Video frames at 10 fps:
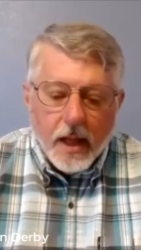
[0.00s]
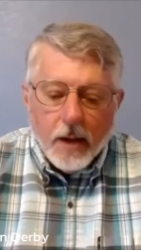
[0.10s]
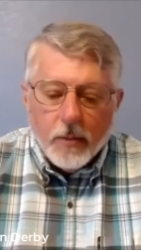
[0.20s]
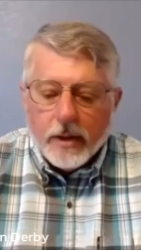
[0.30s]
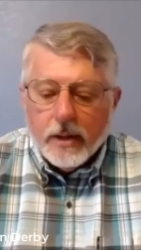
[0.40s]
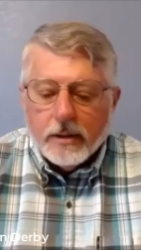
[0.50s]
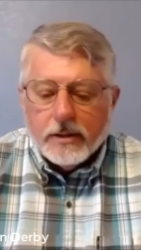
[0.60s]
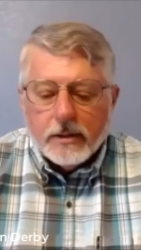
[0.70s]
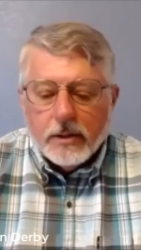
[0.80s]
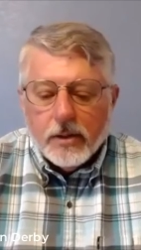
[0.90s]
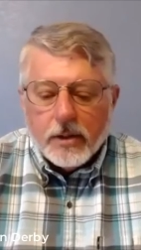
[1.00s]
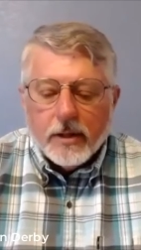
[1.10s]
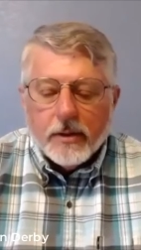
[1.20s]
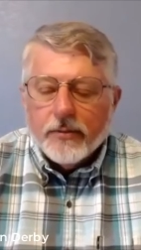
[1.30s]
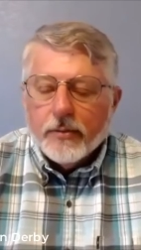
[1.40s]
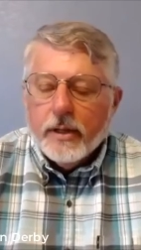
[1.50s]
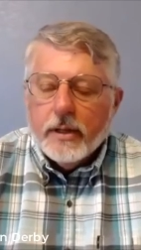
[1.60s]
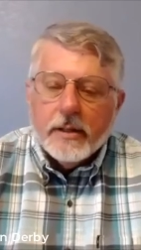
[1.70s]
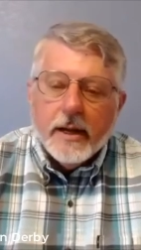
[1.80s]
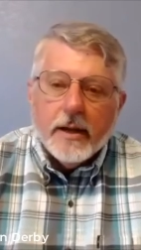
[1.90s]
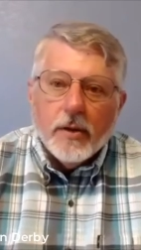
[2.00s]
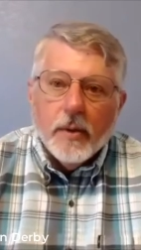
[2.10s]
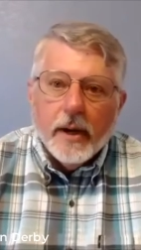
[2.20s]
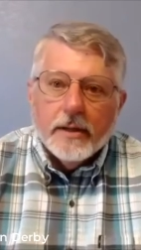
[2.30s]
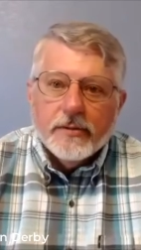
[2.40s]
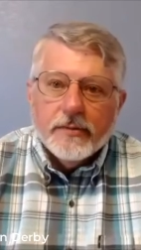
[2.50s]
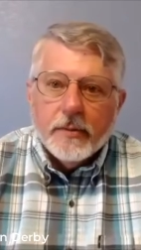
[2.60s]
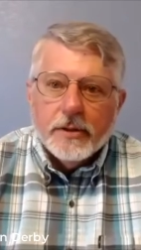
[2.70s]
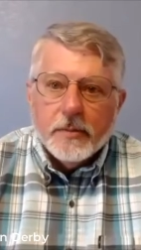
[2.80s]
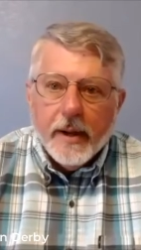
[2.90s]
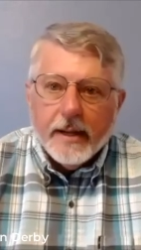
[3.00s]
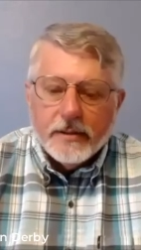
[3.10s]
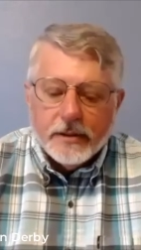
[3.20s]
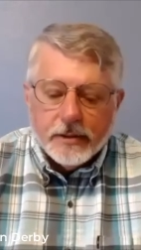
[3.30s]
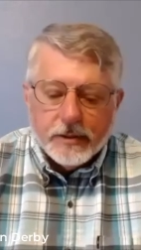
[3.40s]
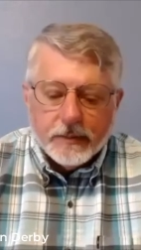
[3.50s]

We're going to look at three takeaways from this passage.